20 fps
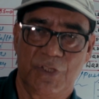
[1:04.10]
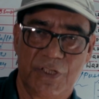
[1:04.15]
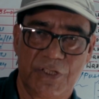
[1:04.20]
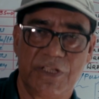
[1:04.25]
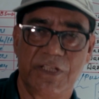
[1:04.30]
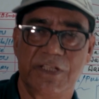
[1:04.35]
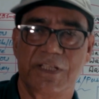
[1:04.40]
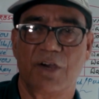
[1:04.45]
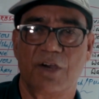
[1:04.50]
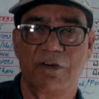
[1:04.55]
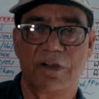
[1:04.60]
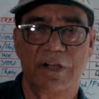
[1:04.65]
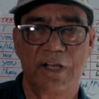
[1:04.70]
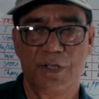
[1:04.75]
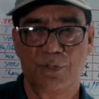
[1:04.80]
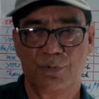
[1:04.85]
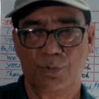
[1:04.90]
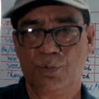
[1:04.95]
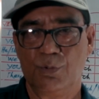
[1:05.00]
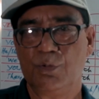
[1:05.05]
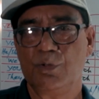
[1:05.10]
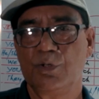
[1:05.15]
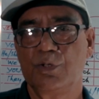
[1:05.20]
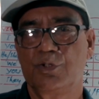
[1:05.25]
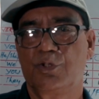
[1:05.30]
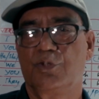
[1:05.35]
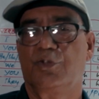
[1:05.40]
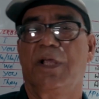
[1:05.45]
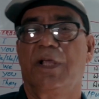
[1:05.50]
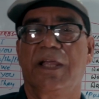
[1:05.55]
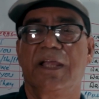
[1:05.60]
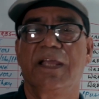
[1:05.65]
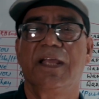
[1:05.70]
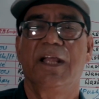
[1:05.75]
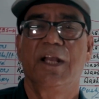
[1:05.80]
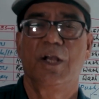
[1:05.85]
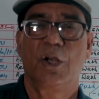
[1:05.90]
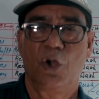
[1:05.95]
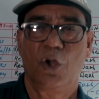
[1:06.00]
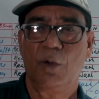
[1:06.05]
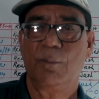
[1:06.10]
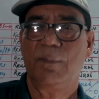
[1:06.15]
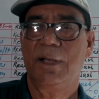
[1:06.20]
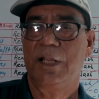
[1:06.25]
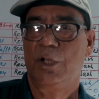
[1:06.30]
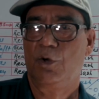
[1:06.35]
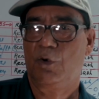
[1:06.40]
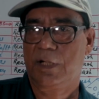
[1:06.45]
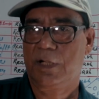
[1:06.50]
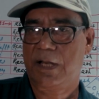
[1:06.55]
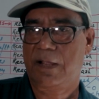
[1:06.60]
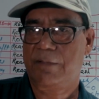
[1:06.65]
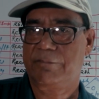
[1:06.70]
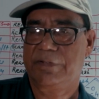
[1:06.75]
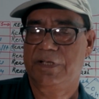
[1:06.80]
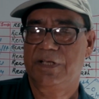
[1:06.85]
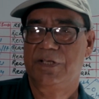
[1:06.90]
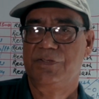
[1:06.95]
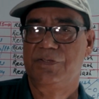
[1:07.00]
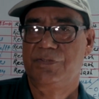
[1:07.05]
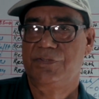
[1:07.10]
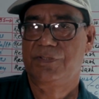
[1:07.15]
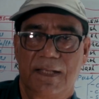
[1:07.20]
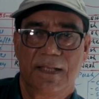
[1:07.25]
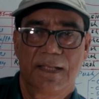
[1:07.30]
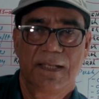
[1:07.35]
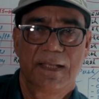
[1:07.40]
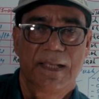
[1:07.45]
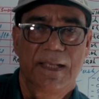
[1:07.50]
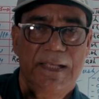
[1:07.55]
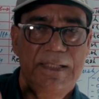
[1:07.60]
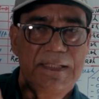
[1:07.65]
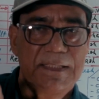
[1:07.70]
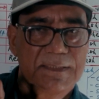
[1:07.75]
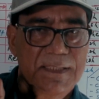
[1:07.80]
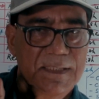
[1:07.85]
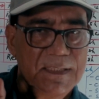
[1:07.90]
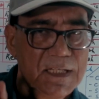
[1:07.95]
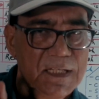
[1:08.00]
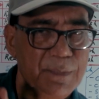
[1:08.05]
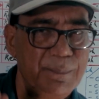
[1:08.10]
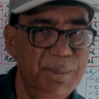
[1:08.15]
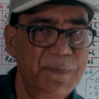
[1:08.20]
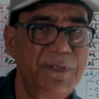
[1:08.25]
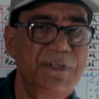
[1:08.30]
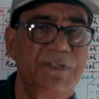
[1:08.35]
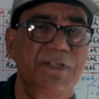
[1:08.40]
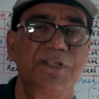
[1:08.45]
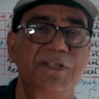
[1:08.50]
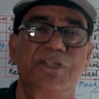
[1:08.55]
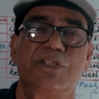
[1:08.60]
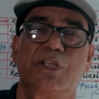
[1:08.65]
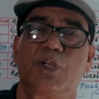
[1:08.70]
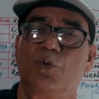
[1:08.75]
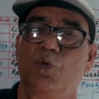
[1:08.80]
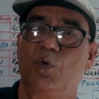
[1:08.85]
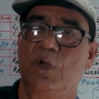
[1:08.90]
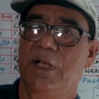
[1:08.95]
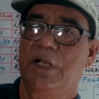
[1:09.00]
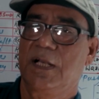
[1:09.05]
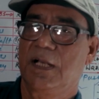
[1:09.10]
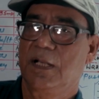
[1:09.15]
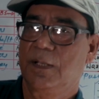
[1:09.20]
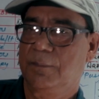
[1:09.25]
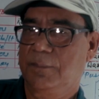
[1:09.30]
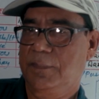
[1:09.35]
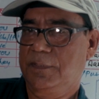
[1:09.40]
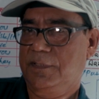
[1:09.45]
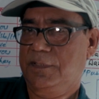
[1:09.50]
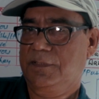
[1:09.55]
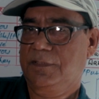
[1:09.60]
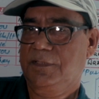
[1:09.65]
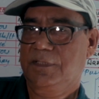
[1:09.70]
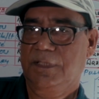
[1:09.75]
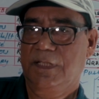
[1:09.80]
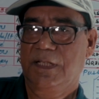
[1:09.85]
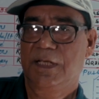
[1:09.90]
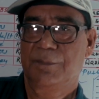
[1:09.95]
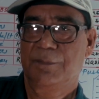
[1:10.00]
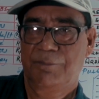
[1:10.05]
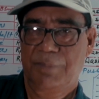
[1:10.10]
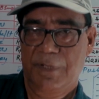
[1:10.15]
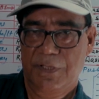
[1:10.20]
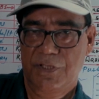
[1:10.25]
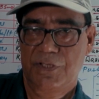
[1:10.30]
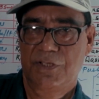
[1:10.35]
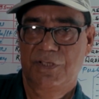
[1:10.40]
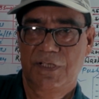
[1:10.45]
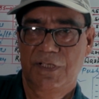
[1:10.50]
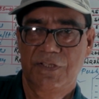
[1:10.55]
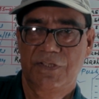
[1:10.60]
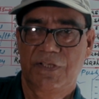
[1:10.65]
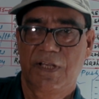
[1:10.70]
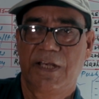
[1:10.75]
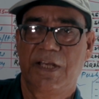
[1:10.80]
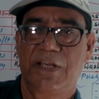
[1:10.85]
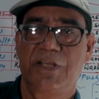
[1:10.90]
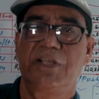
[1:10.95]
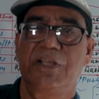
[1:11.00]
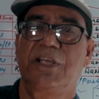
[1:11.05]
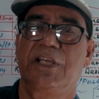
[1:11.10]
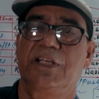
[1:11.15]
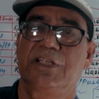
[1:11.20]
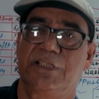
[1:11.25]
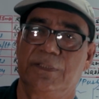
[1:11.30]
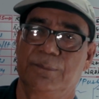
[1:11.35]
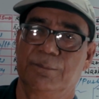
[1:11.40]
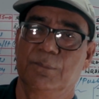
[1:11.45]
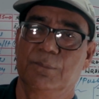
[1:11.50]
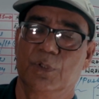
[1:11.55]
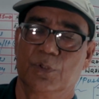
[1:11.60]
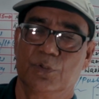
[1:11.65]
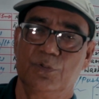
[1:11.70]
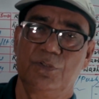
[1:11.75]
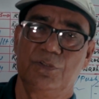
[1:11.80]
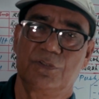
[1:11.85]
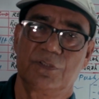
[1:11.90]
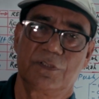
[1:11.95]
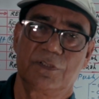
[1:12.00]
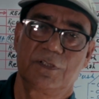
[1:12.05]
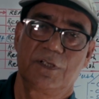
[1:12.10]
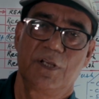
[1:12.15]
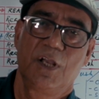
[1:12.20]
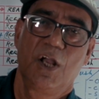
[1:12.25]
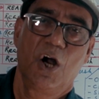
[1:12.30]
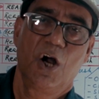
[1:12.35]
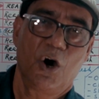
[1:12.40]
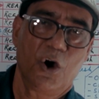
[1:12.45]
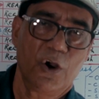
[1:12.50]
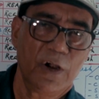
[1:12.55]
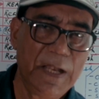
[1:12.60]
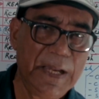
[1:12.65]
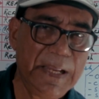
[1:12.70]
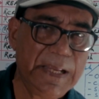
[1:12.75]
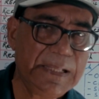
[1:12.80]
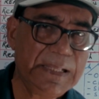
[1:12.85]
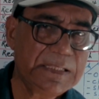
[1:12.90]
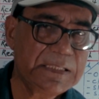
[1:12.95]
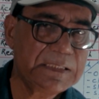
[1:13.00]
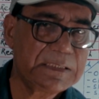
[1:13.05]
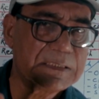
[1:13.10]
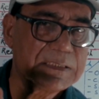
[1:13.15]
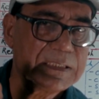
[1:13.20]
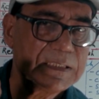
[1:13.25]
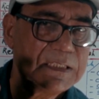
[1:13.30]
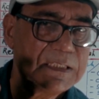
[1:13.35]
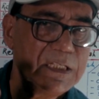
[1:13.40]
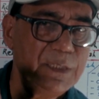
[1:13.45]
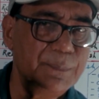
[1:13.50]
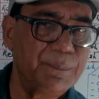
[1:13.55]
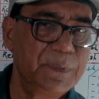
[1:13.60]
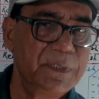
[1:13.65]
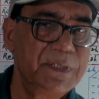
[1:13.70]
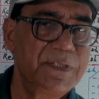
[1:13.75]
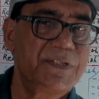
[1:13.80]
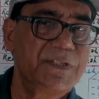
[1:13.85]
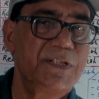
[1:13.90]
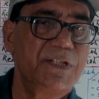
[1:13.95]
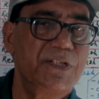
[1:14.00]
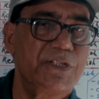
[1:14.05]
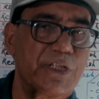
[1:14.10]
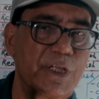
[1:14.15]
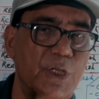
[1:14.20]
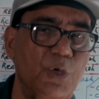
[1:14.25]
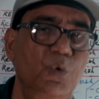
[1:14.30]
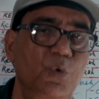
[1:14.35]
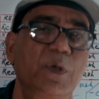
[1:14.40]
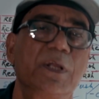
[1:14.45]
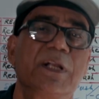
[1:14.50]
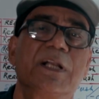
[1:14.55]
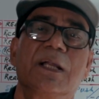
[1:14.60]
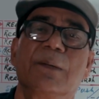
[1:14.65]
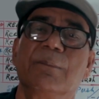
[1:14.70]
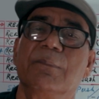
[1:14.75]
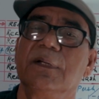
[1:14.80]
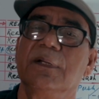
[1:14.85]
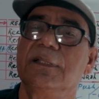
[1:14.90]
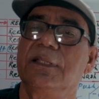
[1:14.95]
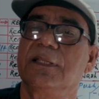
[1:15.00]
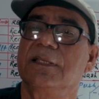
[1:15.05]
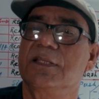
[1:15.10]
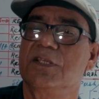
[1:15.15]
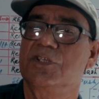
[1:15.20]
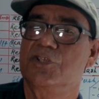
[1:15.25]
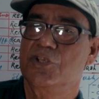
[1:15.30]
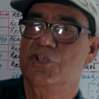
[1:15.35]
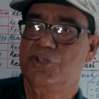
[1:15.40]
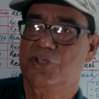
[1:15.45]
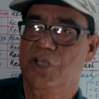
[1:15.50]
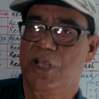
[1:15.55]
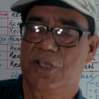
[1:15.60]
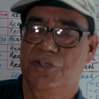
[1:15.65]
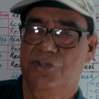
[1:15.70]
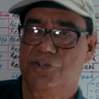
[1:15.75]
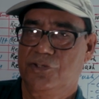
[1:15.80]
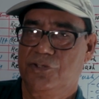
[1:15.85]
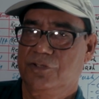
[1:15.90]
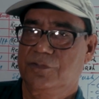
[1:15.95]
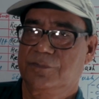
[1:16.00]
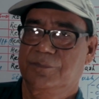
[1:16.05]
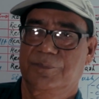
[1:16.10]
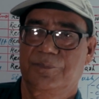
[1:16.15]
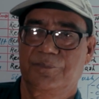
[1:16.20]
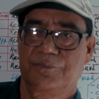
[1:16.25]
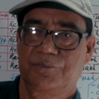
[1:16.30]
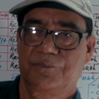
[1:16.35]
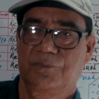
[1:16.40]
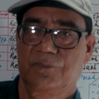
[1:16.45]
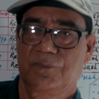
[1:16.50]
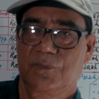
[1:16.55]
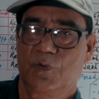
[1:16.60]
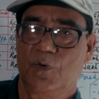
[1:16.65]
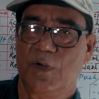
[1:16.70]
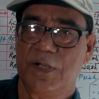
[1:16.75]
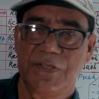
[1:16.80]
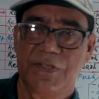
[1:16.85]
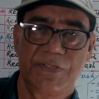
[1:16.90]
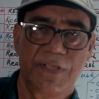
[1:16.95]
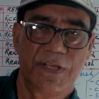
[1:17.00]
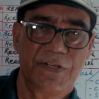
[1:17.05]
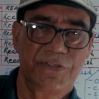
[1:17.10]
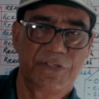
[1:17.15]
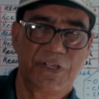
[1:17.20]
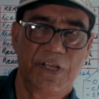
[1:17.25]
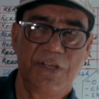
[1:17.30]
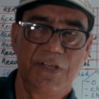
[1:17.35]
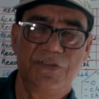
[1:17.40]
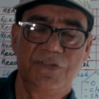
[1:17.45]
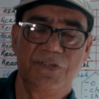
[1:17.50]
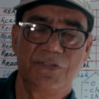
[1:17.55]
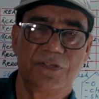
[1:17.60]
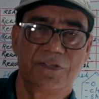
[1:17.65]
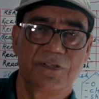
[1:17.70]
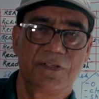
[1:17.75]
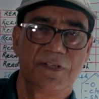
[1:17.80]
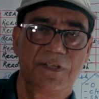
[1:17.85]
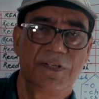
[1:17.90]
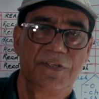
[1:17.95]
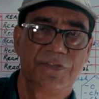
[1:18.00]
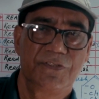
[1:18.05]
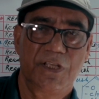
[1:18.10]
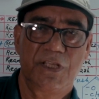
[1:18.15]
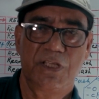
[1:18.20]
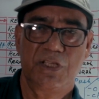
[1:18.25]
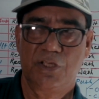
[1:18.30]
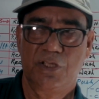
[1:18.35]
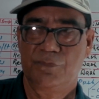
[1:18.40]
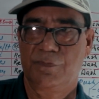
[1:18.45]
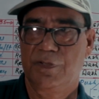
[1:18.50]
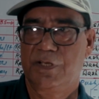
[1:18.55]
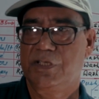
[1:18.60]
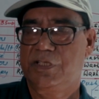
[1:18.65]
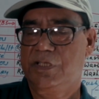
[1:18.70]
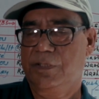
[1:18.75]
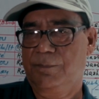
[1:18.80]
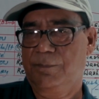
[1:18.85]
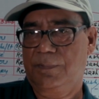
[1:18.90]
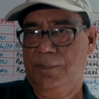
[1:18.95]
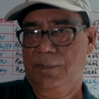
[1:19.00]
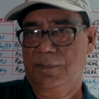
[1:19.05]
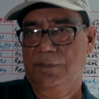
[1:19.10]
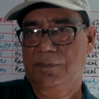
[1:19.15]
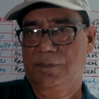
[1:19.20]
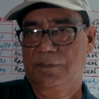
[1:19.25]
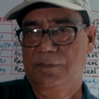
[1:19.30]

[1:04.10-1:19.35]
this is our issue today. Normally what happens? In the third person singular number, in present tense and indicative mode, only in the third person singular number there is a change. What is that change? Change is very simple.